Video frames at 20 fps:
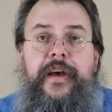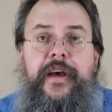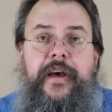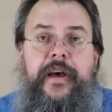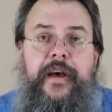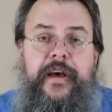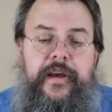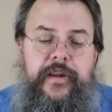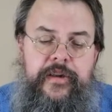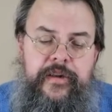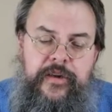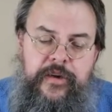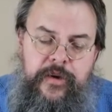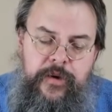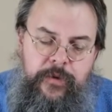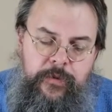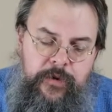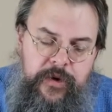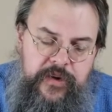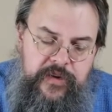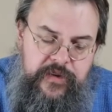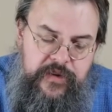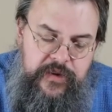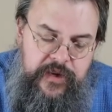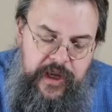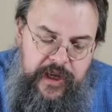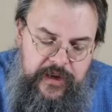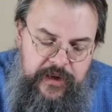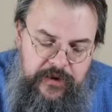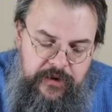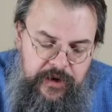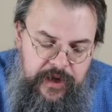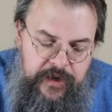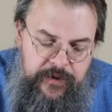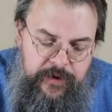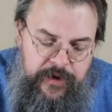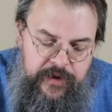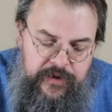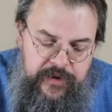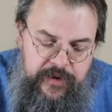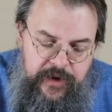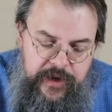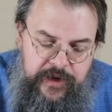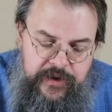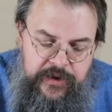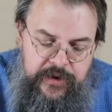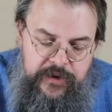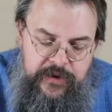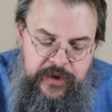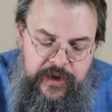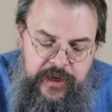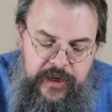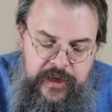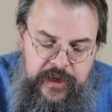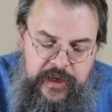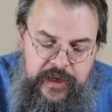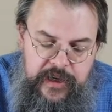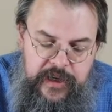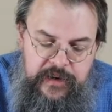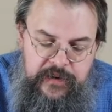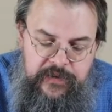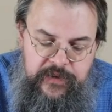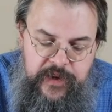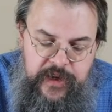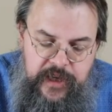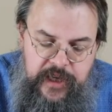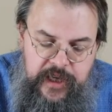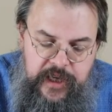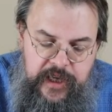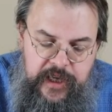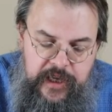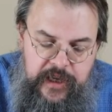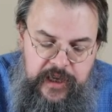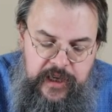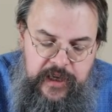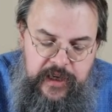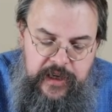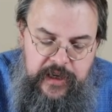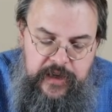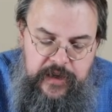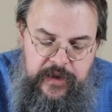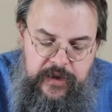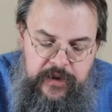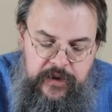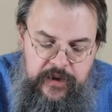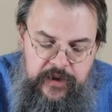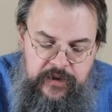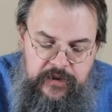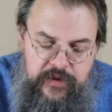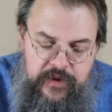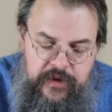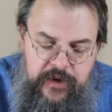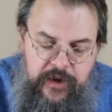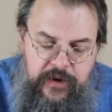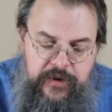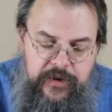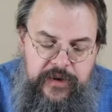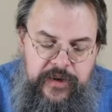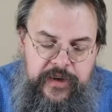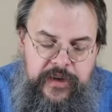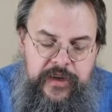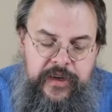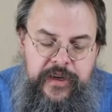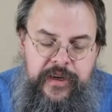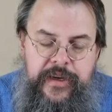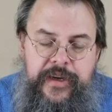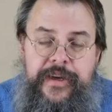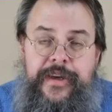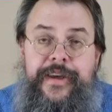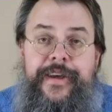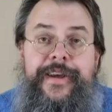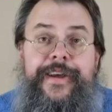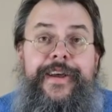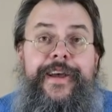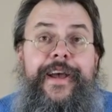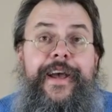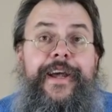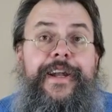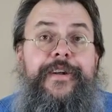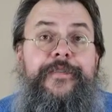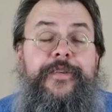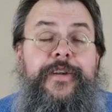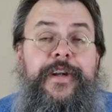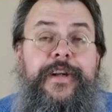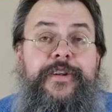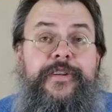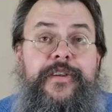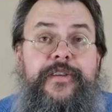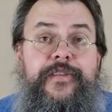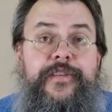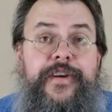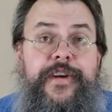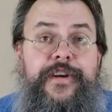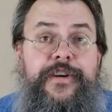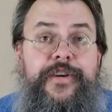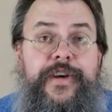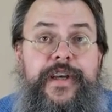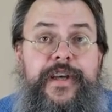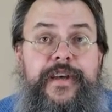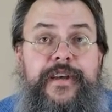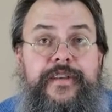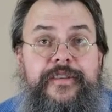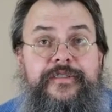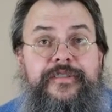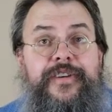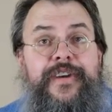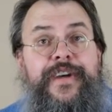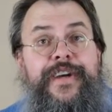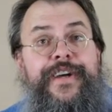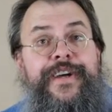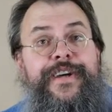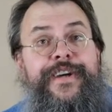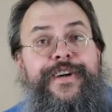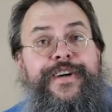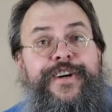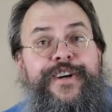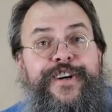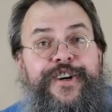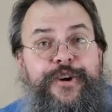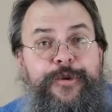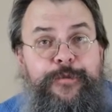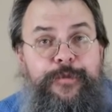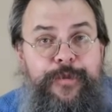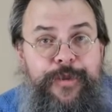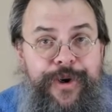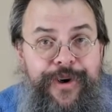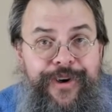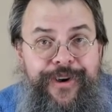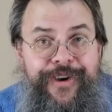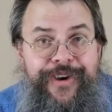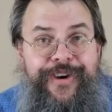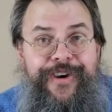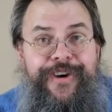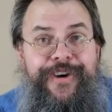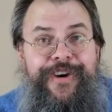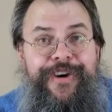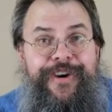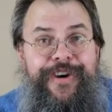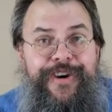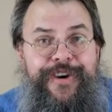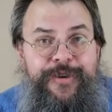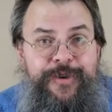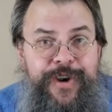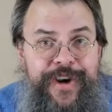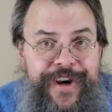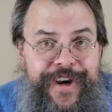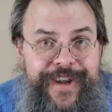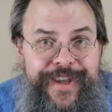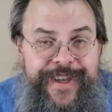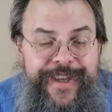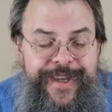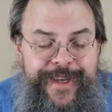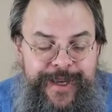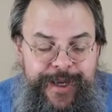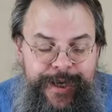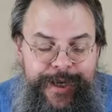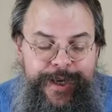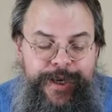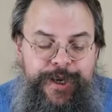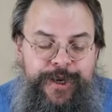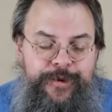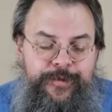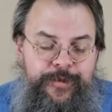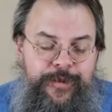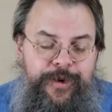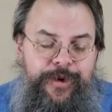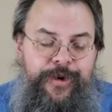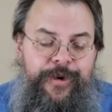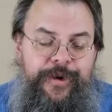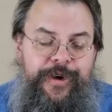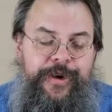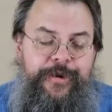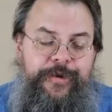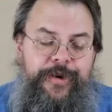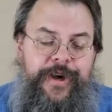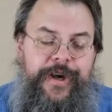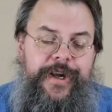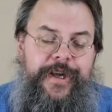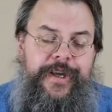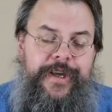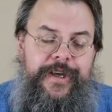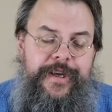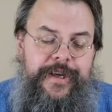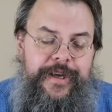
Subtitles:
And what's that doing? Well, it's going to infinity to the 0. And infinity to the 0 is more work. More work.